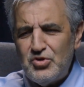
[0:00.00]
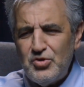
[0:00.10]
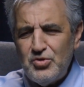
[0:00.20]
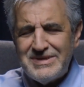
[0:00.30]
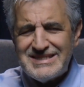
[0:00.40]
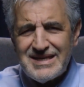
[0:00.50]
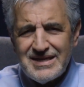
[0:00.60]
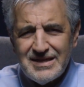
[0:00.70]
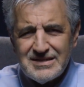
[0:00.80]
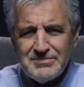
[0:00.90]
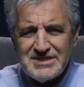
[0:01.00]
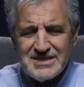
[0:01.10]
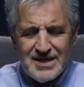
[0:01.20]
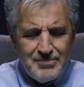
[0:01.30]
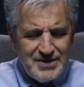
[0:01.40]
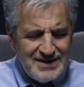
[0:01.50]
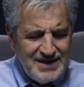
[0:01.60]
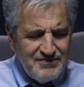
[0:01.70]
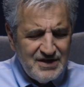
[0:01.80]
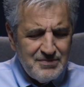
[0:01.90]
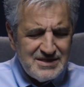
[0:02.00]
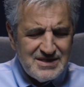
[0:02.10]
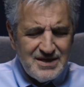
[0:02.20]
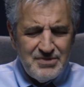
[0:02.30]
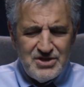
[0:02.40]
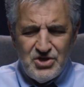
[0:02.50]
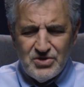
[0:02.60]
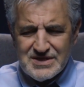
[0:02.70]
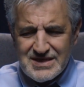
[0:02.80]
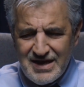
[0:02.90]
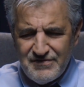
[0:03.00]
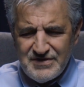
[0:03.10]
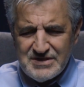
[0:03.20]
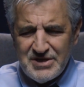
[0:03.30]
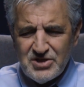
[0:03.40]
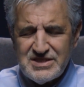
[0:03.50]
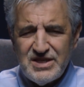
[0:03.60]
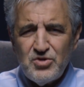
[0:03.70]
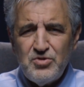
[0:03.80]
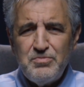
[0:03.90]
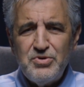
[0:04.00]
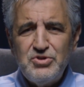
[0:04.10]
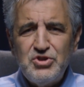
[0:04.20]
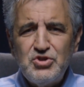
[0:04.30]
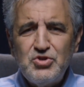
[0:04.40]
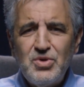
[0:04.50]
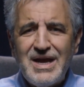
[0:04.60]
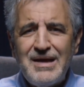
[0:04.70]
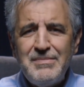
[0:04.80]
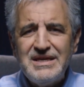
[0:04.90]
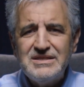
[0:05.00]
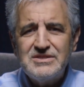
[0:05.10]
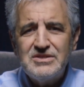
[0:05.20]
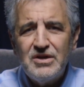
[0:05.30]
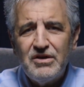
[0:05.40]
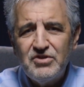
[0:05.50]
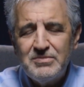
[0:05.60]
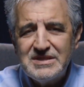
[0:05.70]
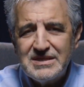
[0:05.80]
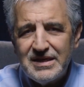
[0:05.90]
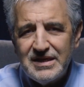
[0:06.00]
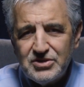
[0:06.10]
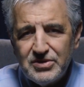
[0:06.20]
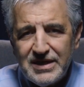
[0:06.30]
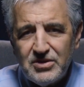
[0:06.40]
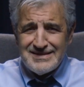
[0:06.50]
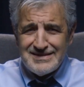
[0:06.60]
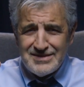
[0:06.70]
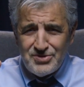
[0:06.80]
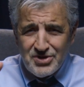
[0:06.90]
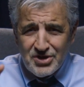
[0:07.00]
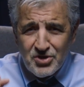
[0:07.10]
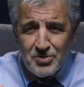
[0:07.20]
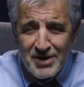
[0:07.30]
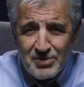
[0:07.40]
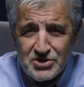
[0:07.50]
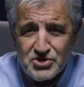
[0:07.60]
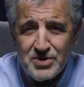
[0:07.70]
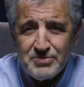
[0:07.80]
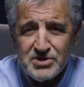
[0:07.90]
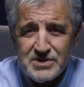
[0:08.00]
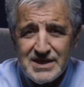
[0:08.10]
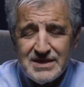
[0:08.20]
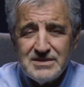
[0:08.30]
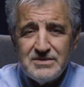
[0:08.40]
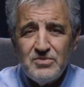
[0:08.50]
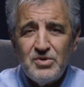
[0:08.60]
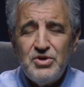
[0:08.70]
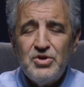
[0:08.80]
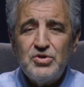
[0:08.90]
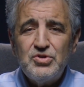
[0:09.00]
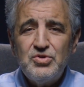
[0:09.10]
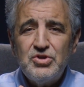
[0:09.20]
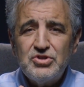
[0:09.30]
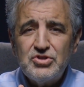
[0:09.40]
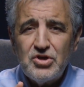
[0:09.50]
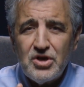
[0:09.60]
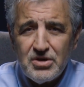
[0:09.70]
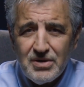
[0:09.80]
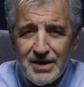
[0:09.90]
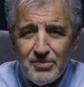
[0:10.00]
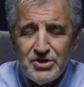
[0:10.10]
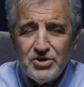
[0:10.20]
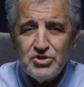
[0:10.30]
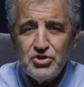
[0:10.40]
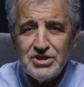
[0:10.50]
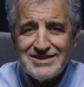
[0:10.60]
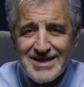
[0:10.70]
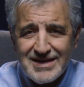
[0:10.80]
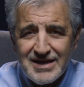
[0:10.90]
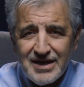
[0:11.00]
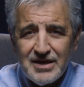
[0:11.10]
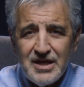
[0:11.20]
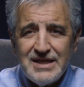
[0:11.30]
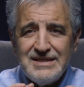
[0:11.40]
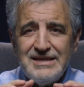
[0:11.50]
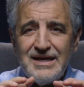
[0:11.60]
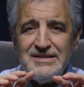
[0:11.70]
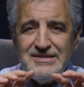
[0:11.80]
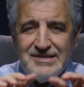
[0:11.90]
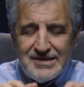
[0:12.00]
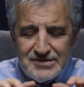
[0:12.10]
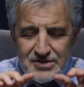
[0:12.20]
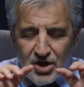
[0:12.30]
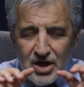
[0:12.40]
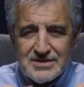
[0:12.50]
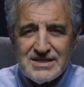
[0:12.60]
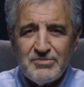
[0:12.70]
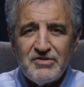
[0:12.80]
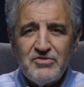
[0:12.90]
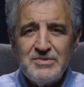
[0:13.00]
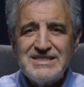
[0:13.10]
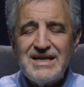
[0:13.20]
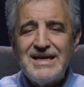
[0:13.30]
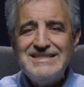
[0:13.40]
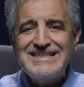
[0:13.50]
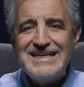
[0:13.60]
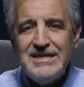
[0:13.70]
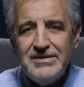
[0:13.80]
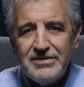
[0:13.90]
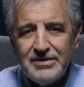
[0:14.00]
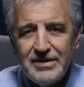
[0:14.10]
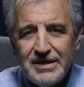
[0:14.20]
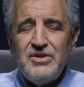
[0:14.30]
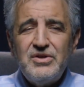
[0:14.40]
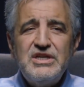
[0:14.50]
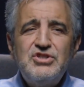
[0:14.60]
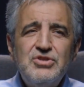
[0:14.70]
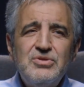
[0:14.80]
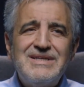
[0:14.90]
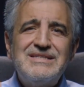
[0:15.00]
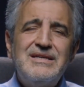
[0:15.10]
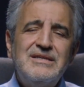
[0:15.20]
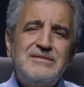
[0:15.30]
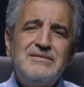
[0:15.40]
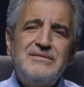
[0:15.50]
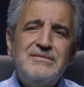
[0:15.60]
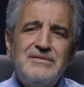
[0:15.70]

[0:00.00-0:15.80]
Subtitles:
two Messiahs, Messiah ben David and Messiah ben Yosef, is because they couldn't put the two comings of the Messiah together. They do not go by what the scripture says. When you go to the Torah, when you go to the Tanakh, the idea, the concept of the Messiah is clear. You know, Yeshua said it